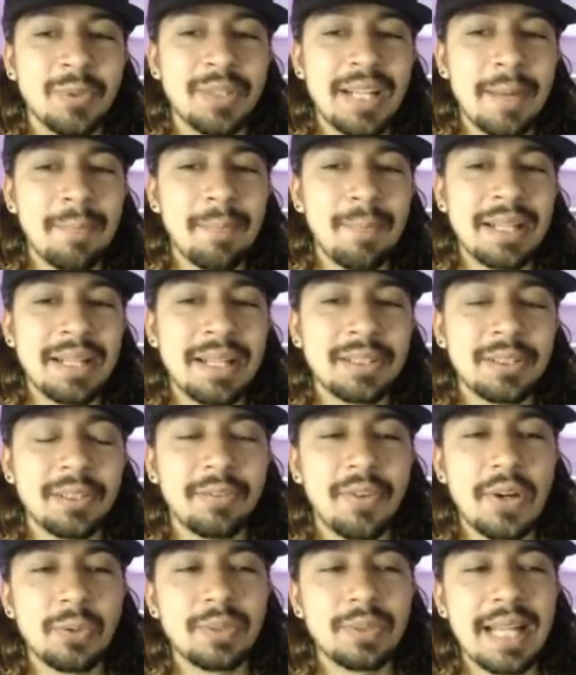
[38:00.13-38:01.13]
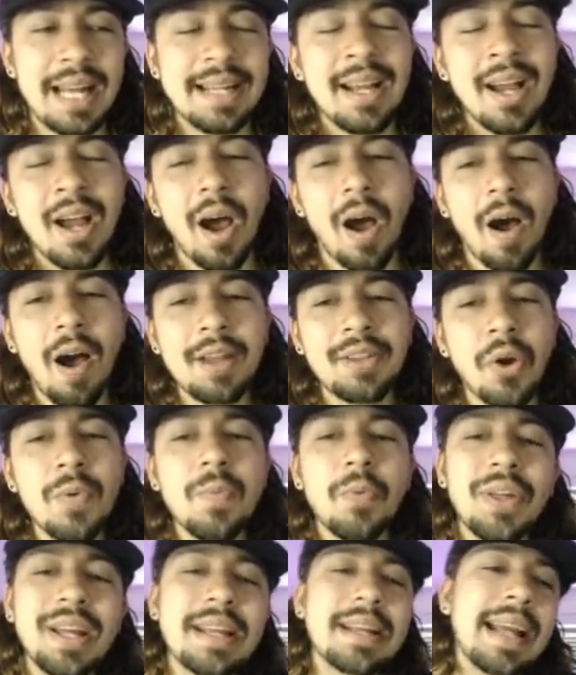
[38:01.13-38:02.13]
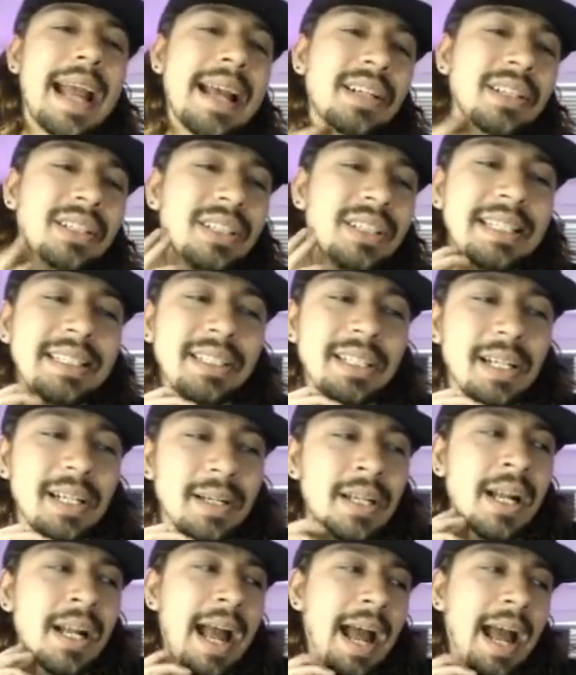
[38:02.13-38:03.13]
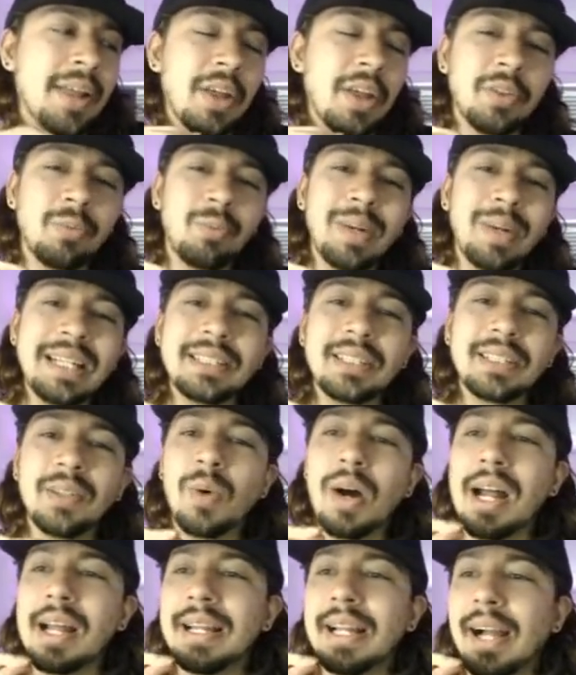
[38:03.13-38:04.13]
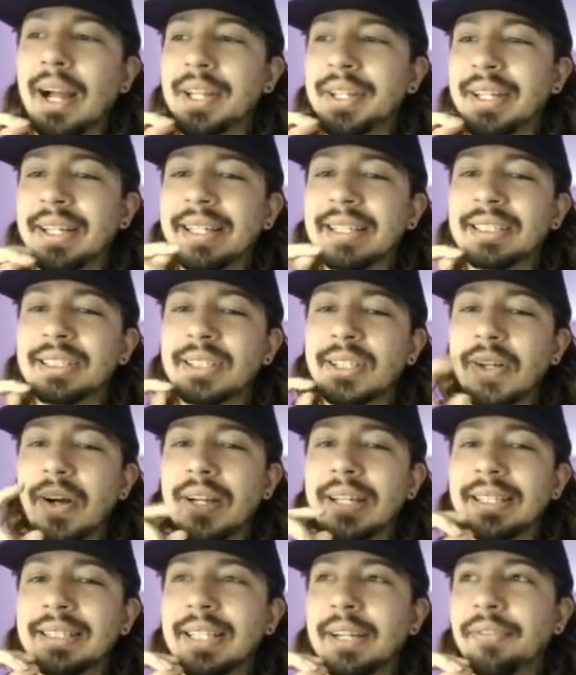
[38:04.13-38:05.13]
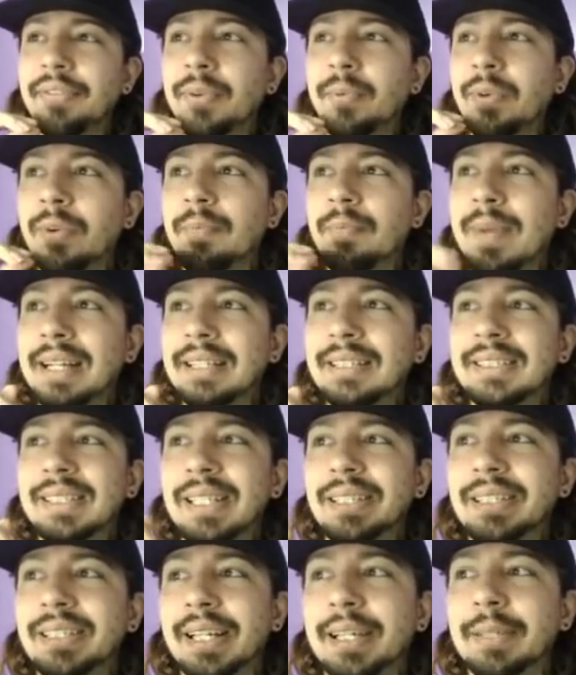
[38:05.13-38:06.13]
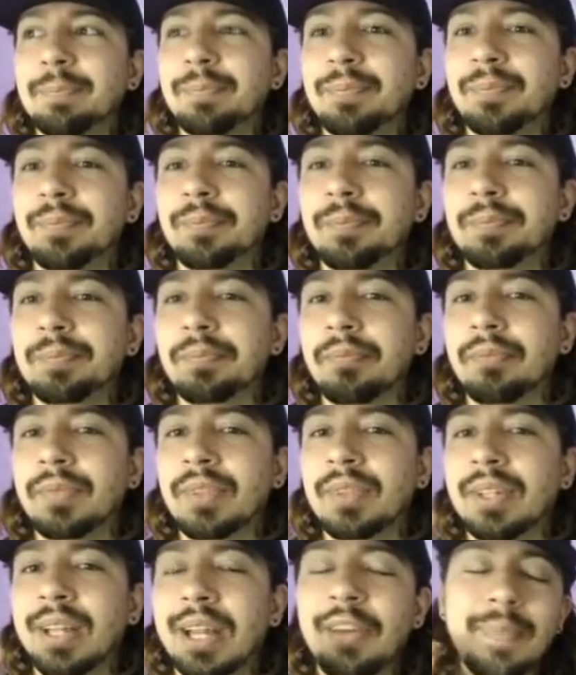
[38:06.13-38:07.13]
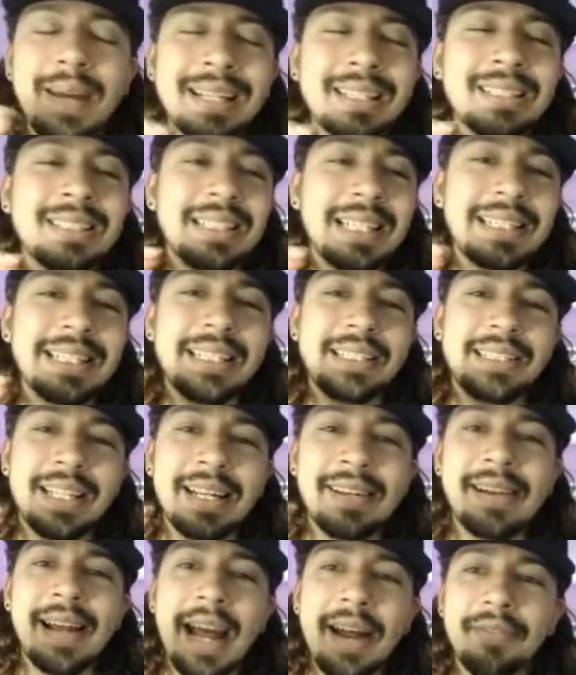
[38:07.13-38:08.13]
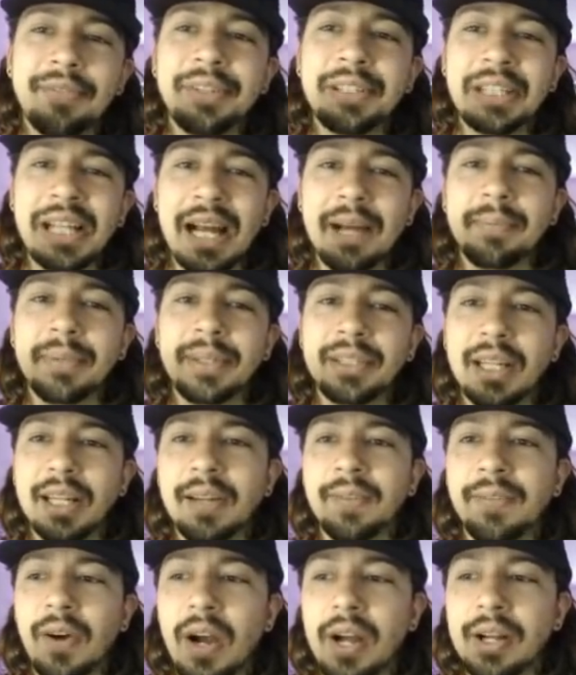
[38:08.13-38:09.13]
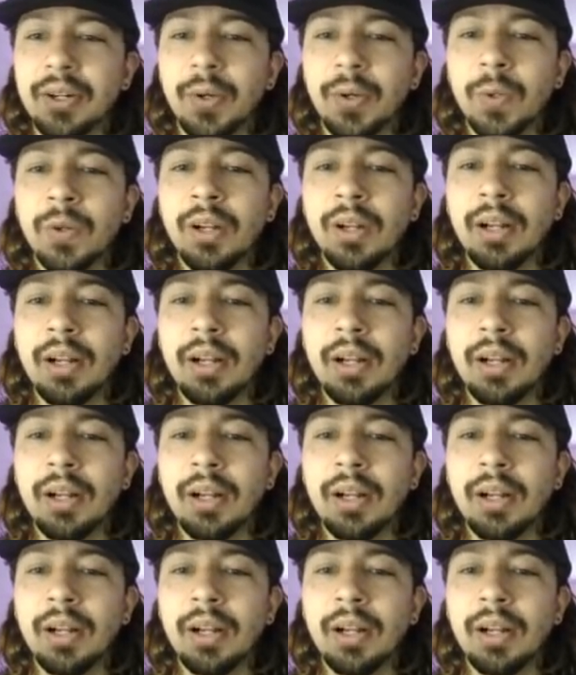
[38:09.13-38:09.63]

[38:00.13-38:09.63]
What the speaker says: on the final day. I don't think Edison is going to... And the reason why I think it's slightly different with Man City. If Man City didn't have the Champions League final,